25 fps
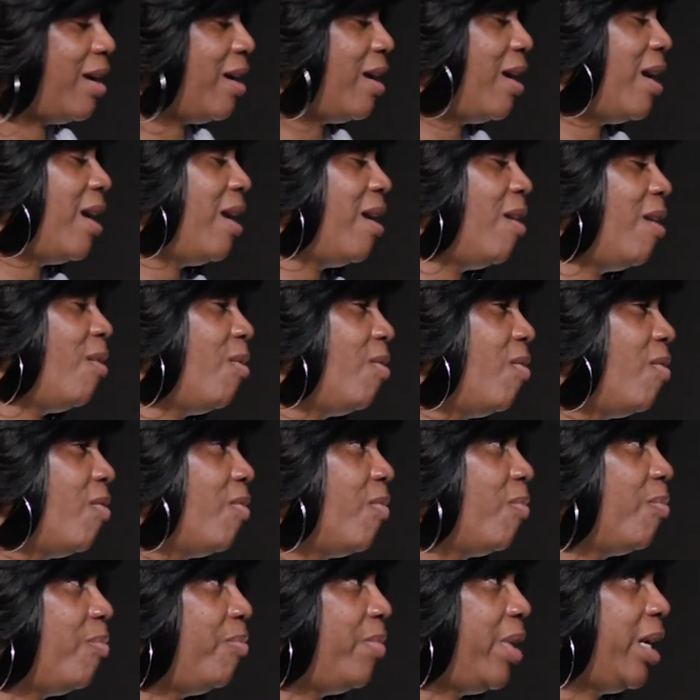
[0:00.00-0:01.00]

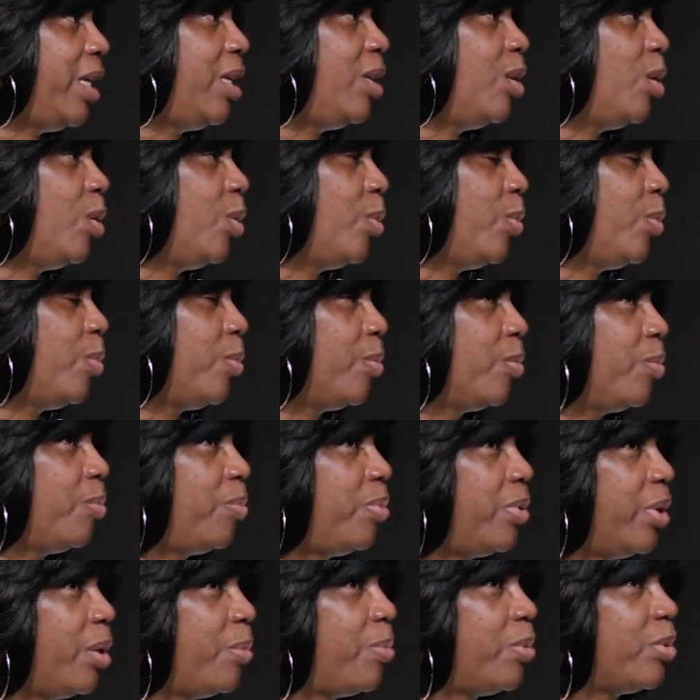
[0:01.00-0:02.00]
I'll make you
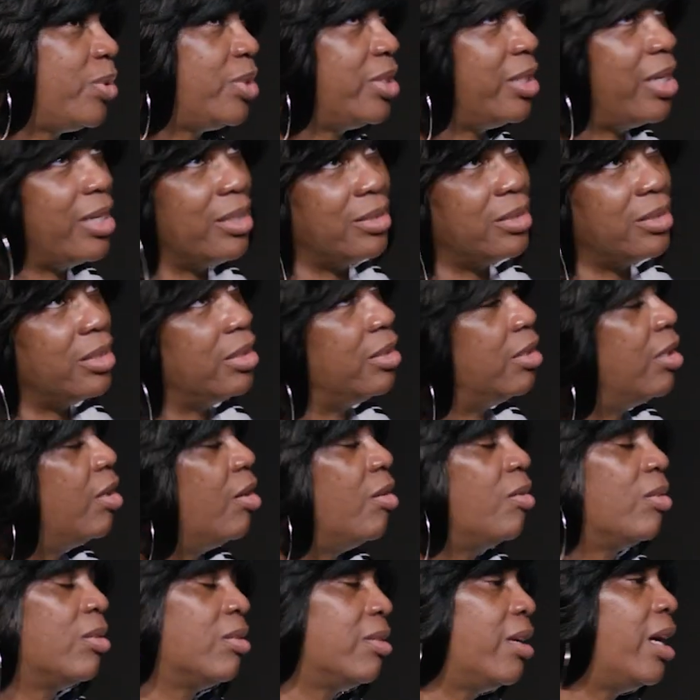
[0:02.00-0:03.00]
player personnel. I said,
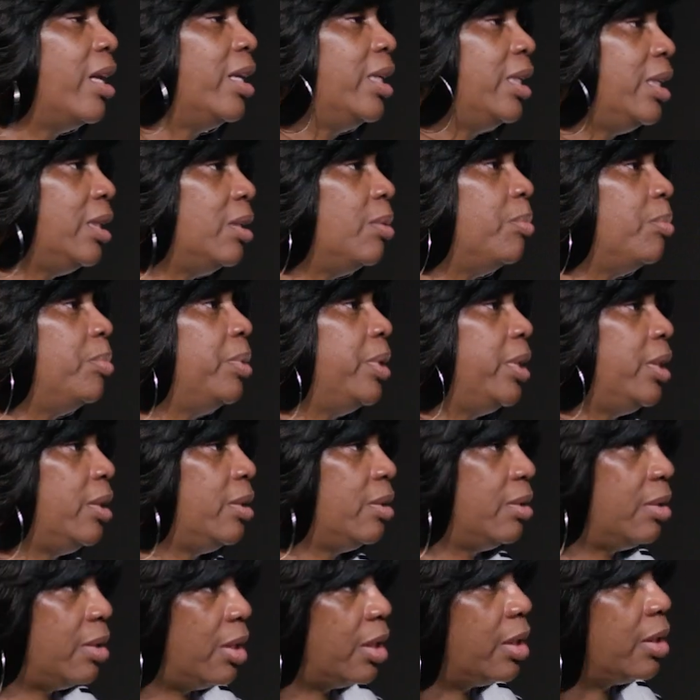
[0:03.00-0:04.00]
no, I need to be
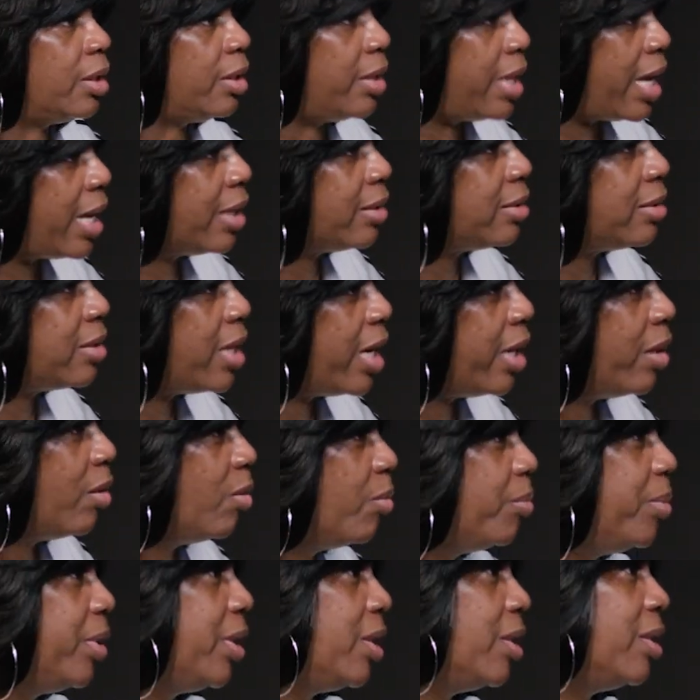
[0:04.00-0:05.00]
that
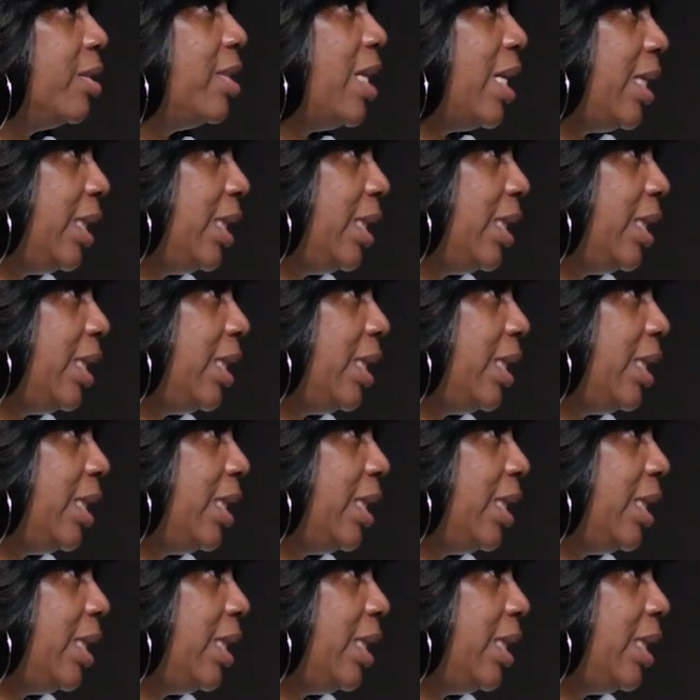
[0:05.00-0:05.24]
title because I